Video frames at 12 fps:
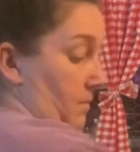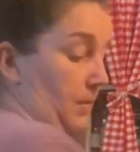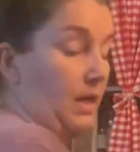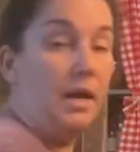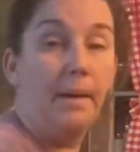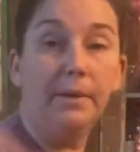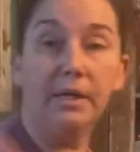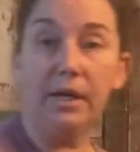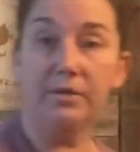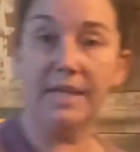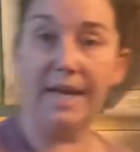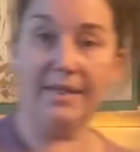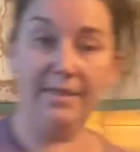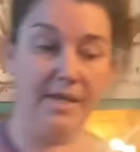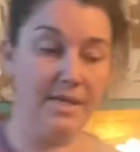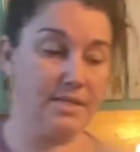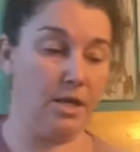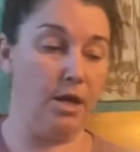Now I'm going to go take
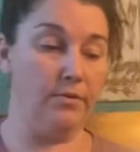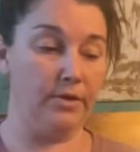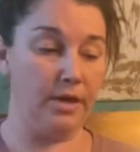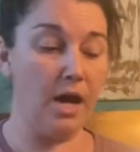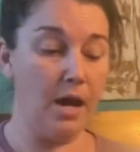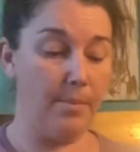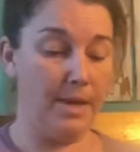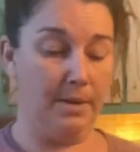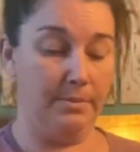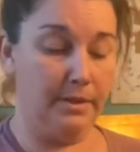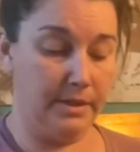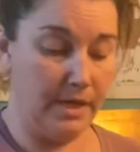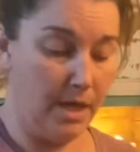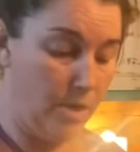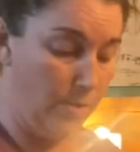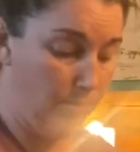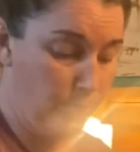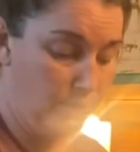this, cover it up, and I'm going to go
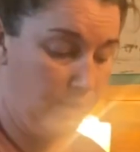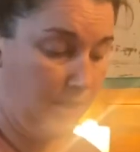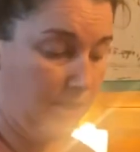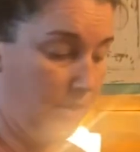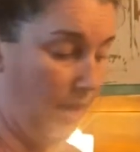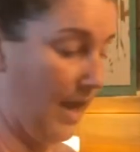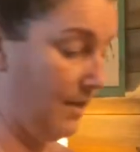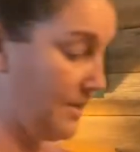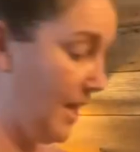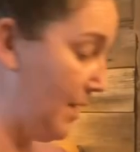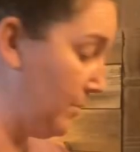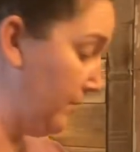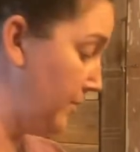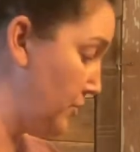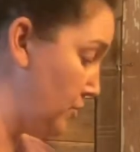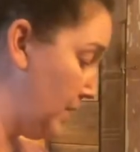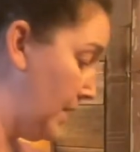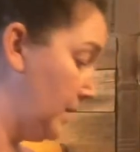and put it in the outside
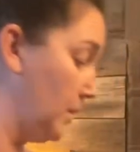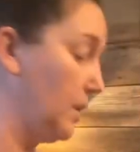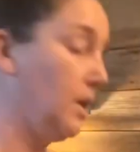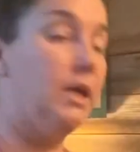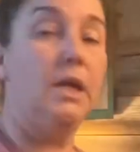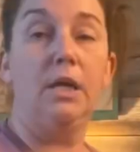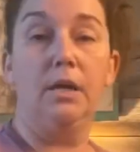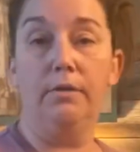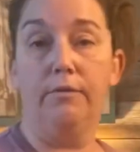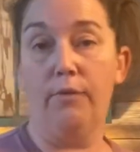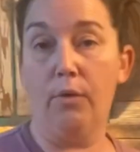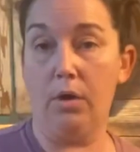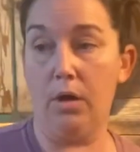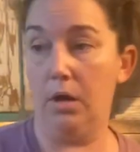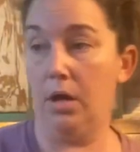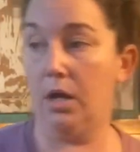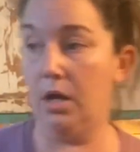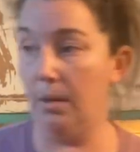refrigerator
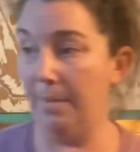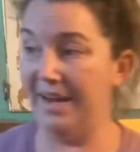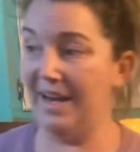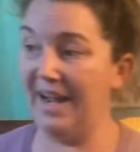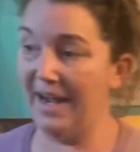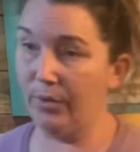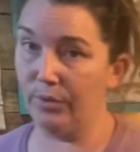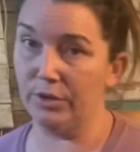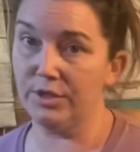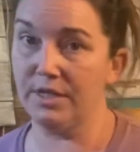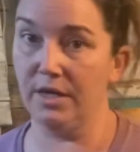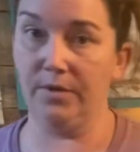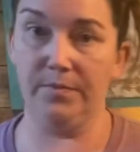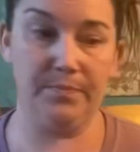for about an hour or so.